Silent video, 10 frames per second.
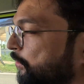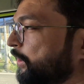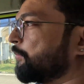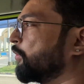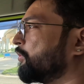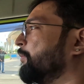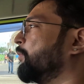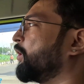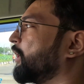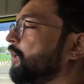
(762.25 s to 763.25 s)
to the most
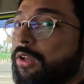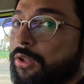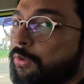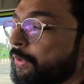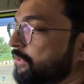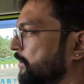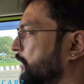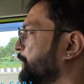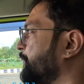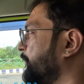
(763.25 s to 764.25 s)
important
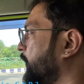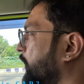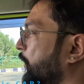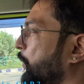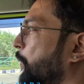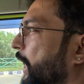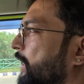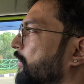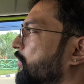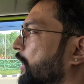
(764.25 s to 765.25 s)
question,
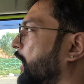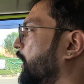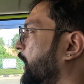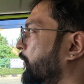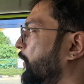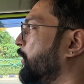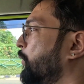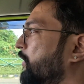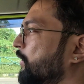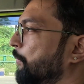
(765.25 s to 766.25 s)
why this car and why
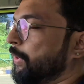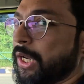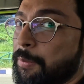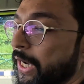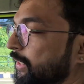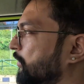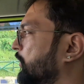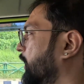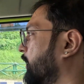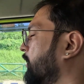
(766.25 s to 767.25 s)
would somebody buy this
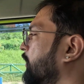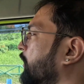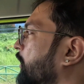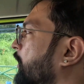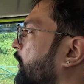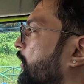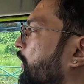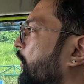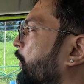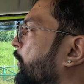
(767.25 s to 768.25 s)
car?
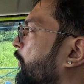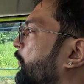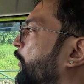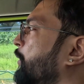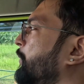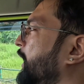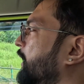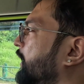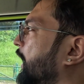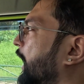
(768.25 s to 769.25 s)
For
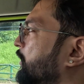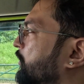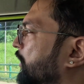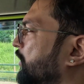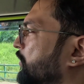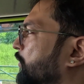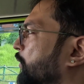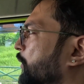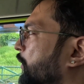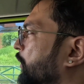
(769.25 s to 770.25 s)
me, the answers
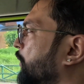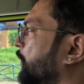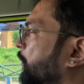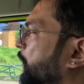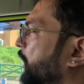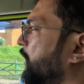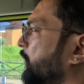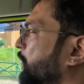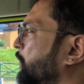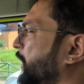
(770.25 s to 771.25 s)
were
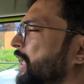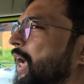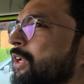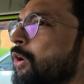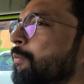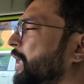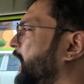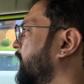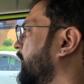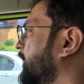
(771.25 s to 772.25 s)
very
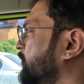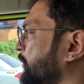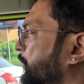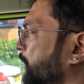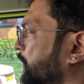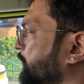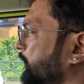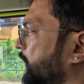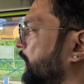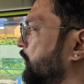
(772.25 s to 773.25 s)
uncomplicated and simple.
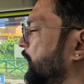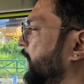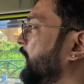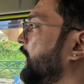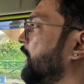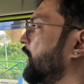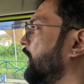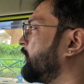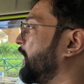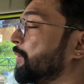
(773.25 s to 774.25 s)
So I needed
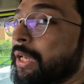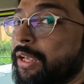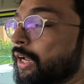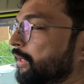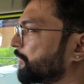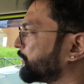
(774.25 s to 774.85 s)
a family car